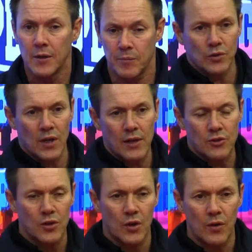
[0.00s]
Of course,
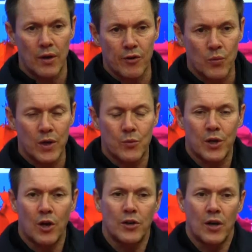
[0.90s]
as you know, every week
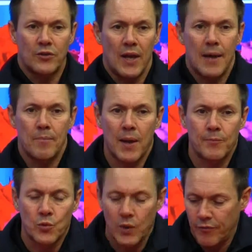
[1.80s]
we go down to
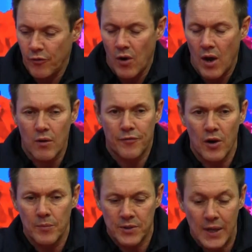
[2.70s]
MChem 24-hour
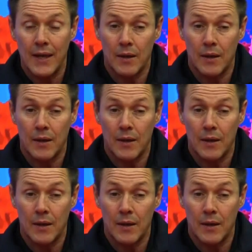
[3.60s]
pharmacy.